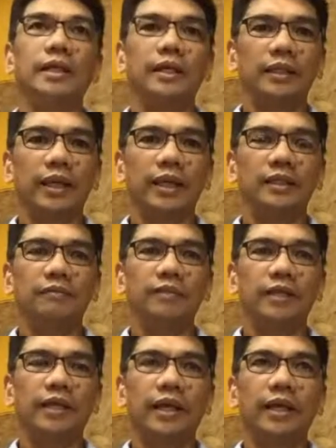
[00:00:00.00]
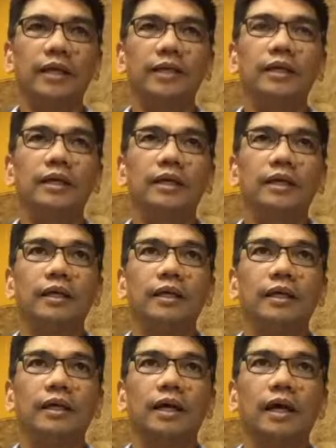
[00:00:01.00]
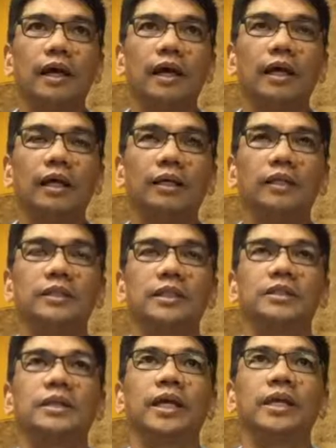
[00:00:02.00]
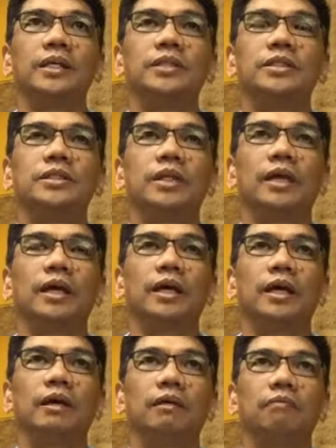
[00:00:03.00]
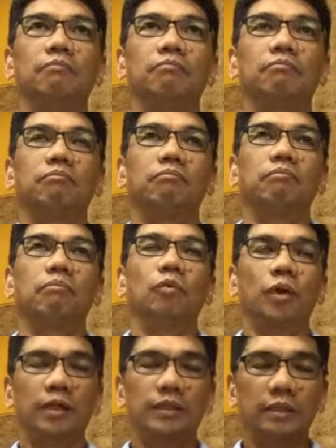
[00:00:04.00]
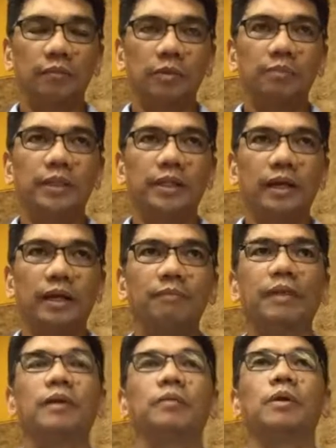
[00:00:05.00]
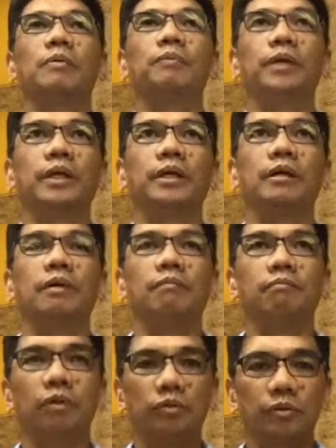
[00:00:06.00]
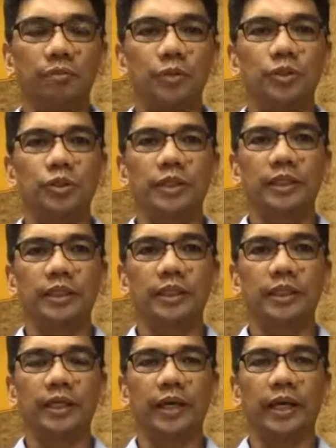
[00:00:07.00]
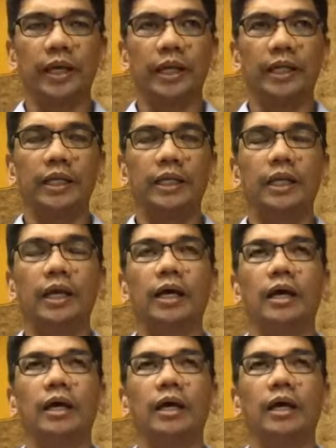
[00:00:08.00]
think at the end of the day, it's a changed world that will be there, but there will be both opportunity and